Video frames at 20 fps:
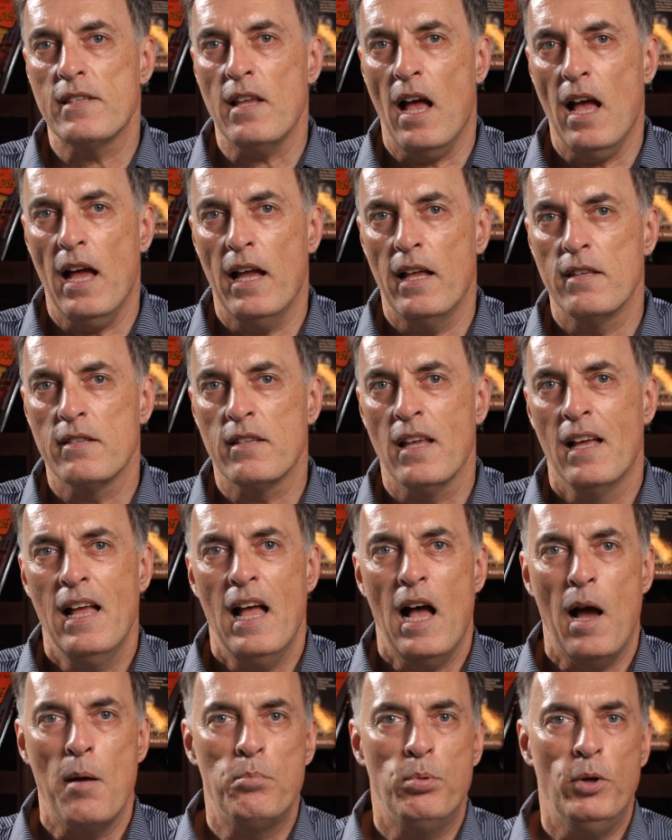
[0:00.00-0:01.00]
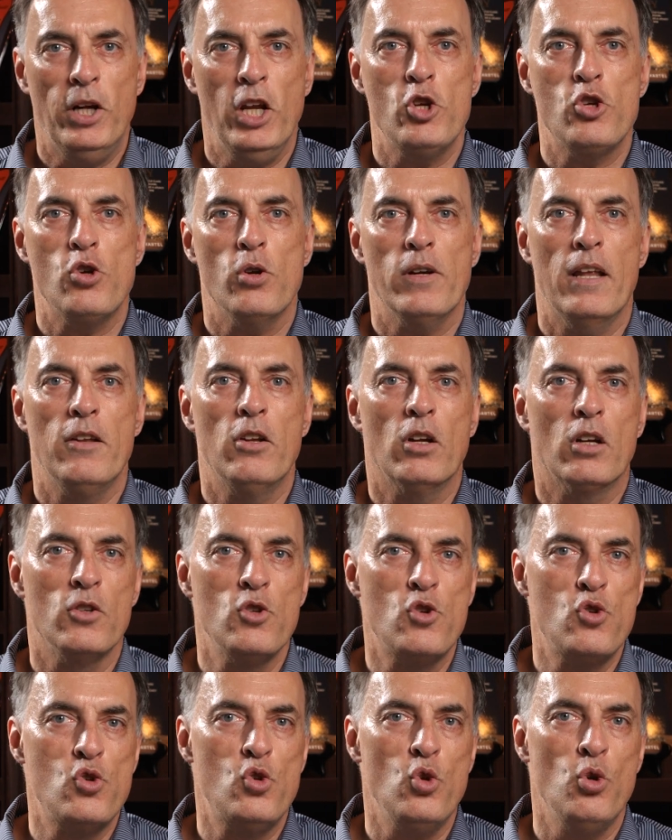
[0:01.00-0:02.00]
signs, I'm pretty sure that the
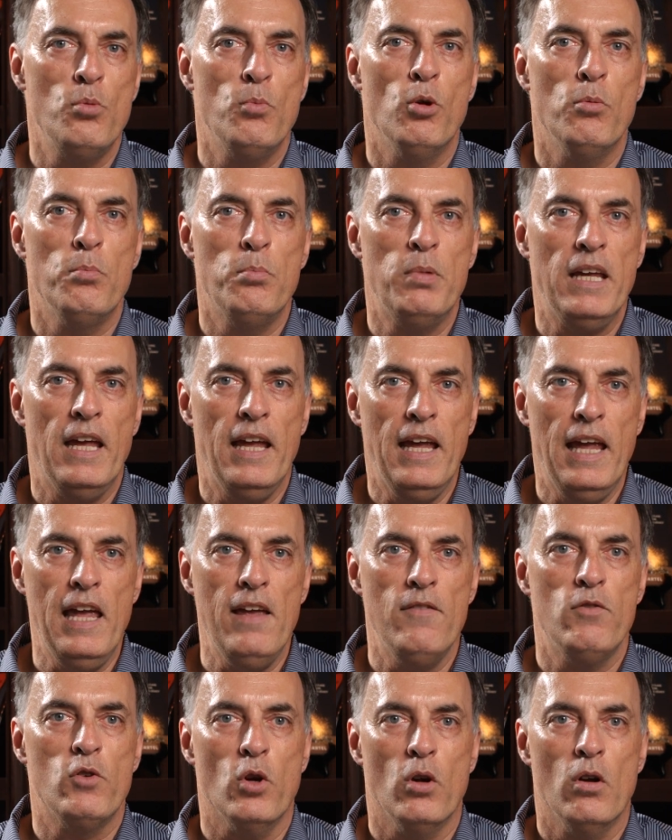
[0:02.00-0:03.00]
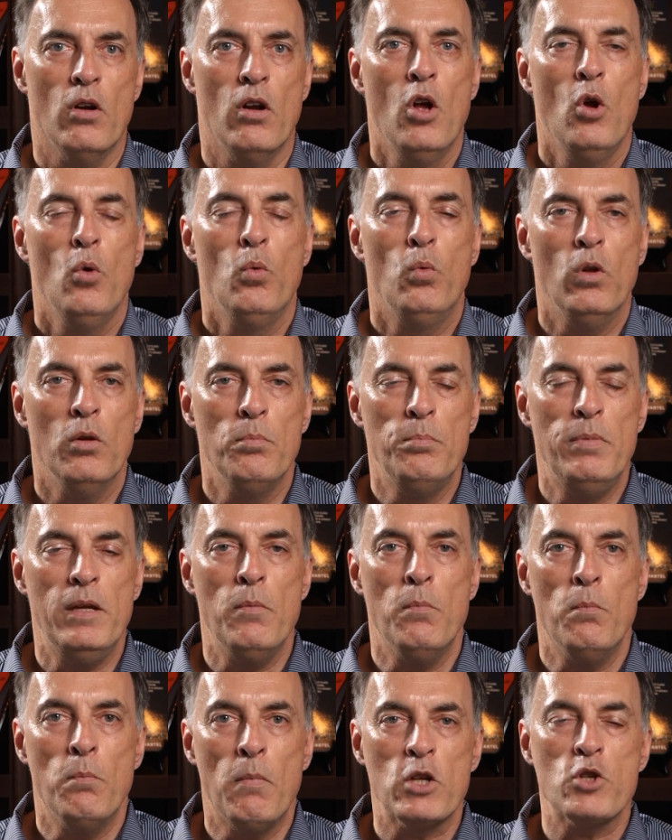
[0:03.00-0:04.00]
consumer behavior will
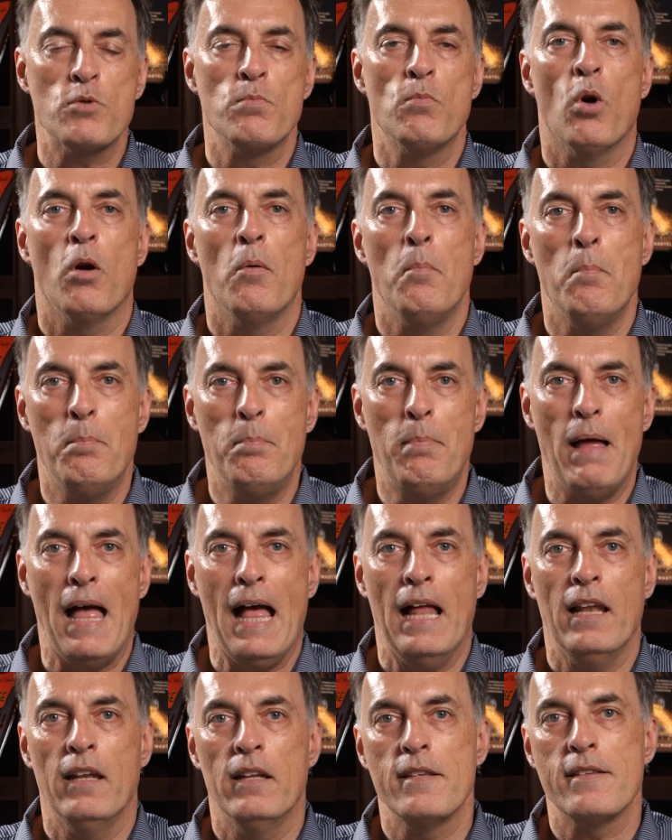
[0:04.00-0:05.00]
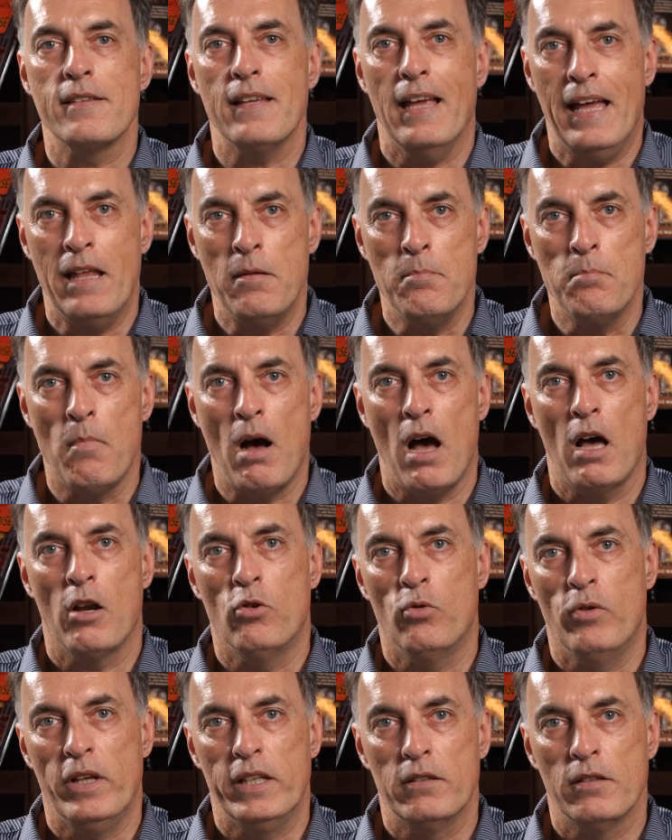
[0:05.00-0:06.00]
be much more balanced and
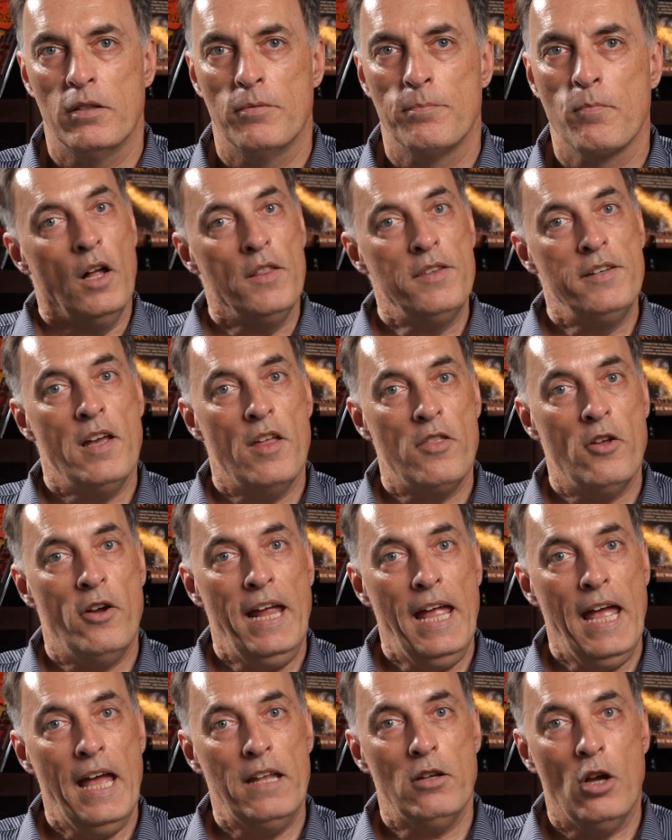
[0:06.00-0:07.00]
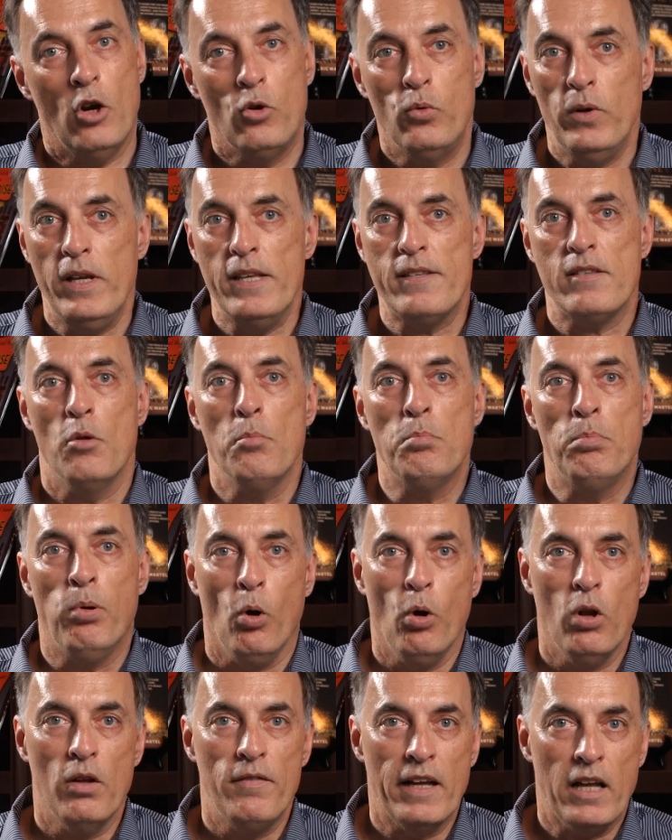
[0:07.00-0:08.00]
moderate. On the other hand, a recent
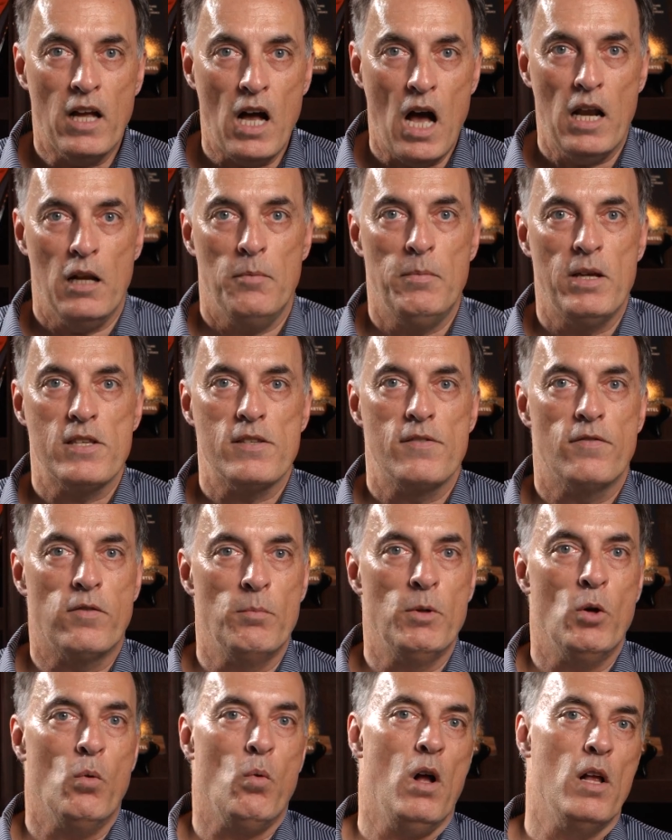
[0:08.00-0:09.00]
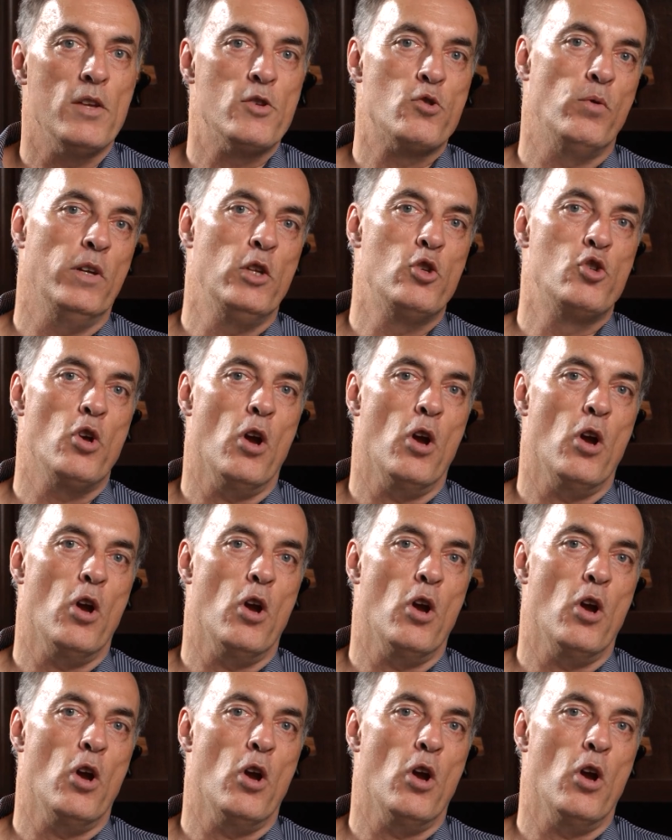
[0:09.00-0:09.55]
poll of economists from the Wall Street